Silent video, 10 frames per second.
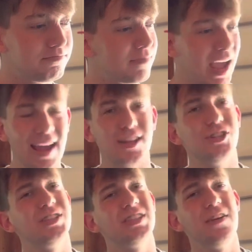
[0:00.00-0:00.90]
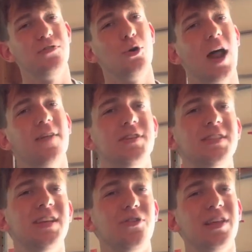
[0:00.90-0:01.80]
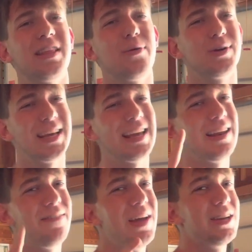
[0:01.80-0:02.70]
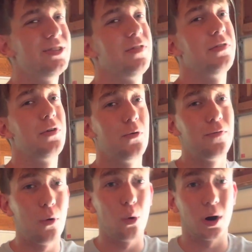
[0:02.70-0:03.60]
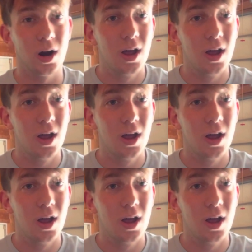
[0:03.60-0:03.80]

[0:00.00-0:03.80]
hey, I just saved you out of a sell that they were taking advantage of you for.